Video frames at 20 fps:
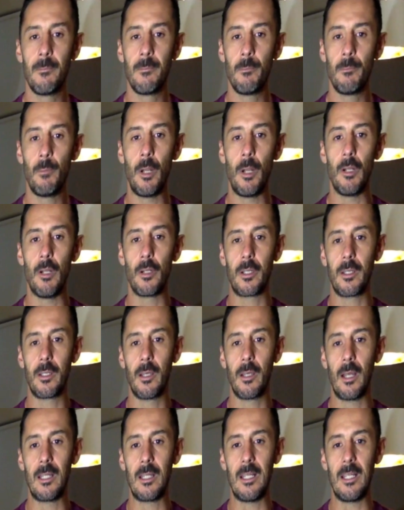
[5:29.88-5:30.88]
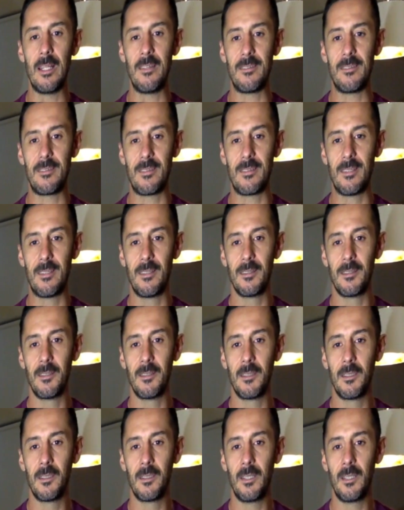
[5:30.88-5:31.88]
But look, at least
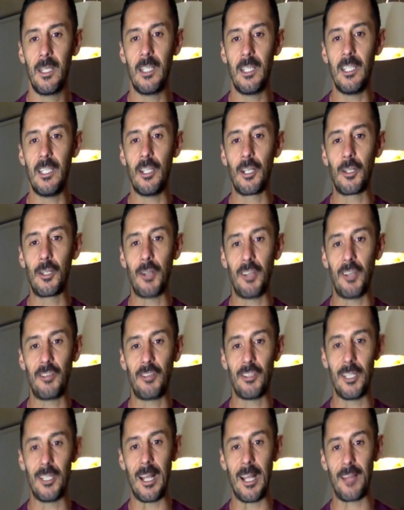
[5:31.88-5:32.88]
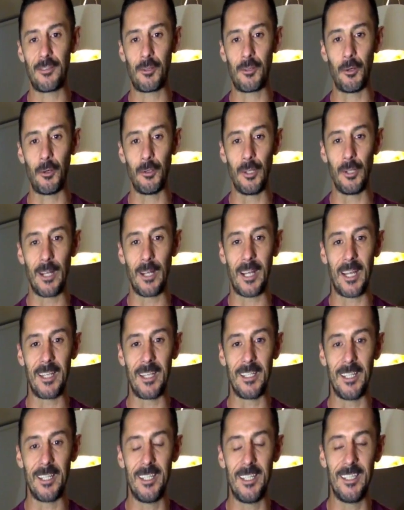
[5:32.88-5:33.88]
he didn't crash in the last corner like
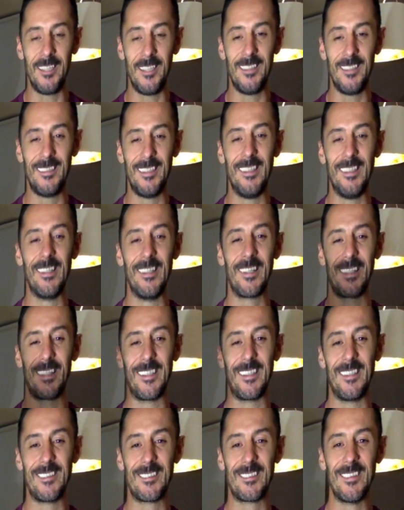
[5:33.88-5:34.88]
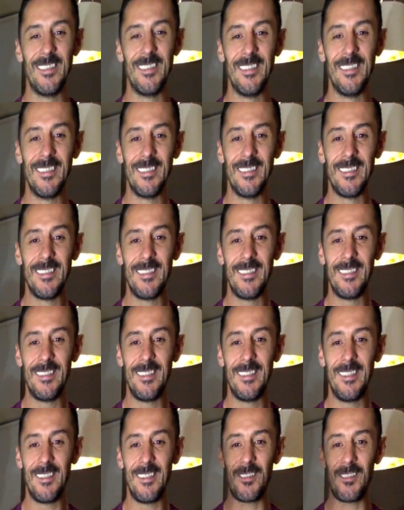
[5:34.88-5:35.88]
I did. Look at this.
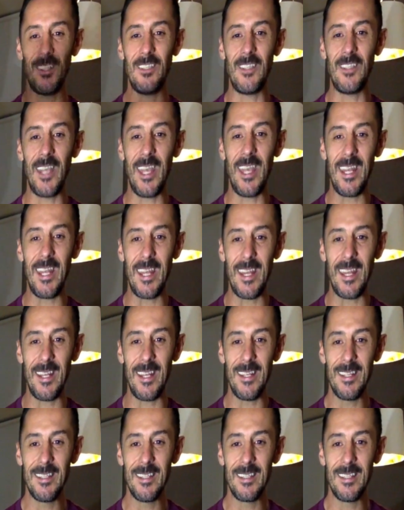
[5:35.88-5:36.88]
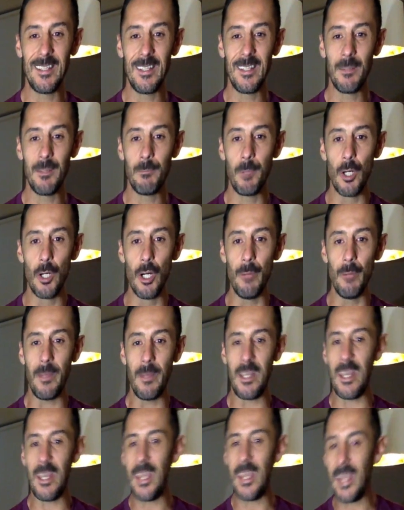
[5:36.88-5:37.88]
He's going to hit it.
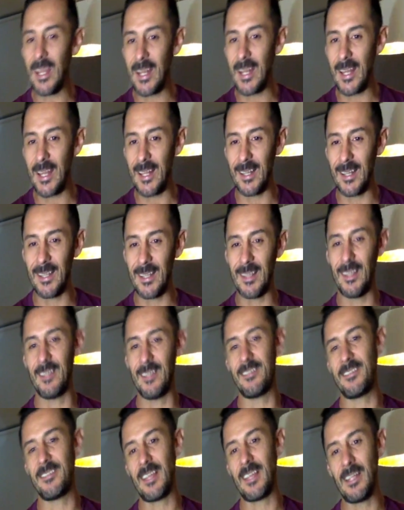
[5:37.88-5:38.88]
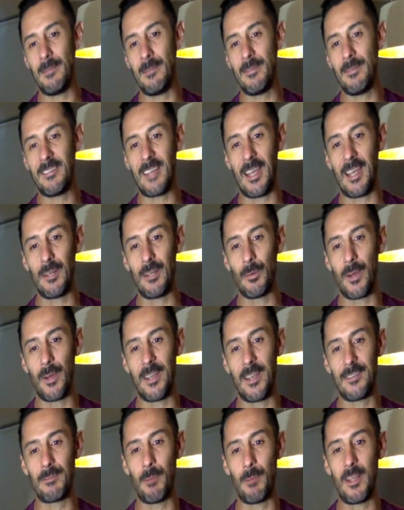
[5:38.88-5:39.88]
Boom, he hit it. He sent him
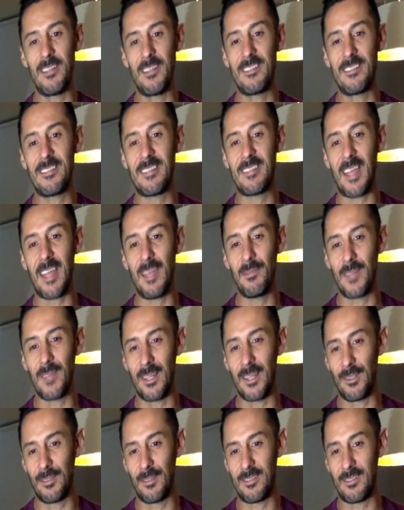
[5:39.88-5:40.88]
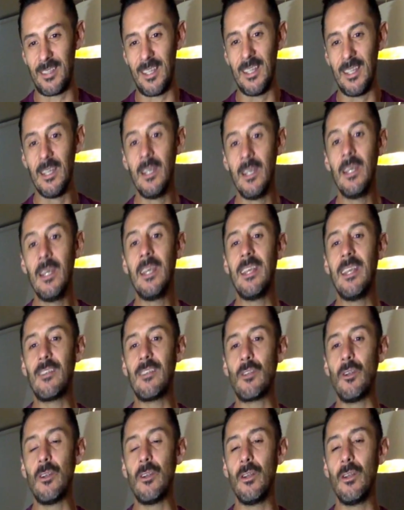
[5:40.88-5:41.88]
sideways, but he saved it. You see,
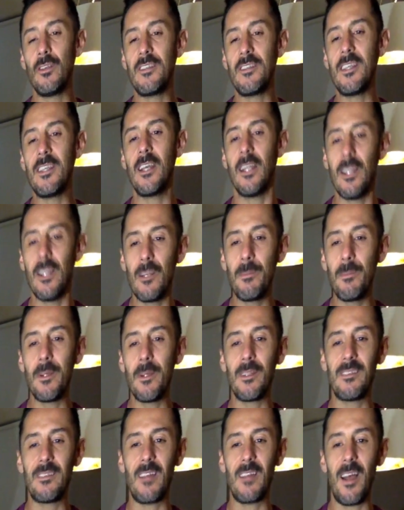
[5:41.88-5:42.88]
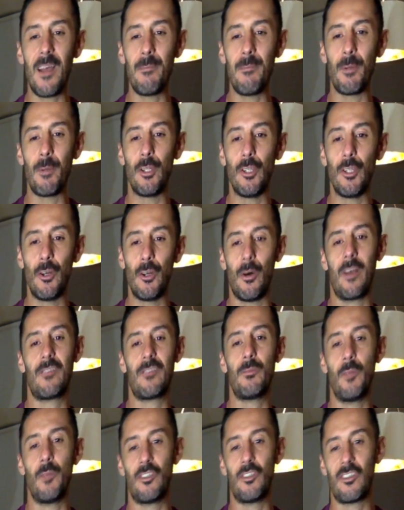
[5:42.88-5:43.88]
he's losing a little bit of time, but not
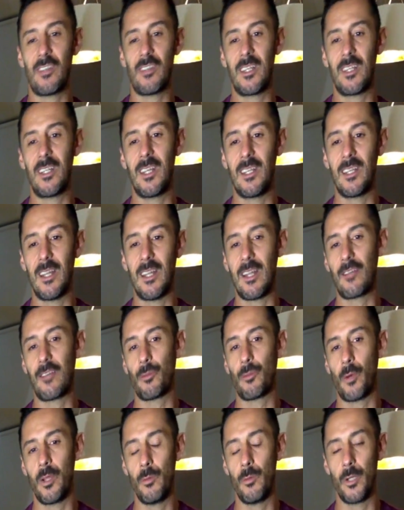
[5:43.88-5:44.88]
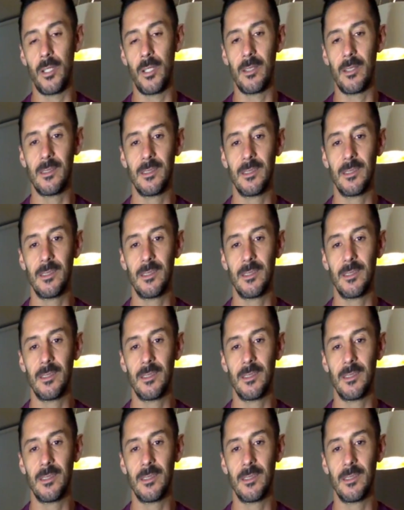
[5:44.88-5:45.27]
as much as I did, and that's why he won.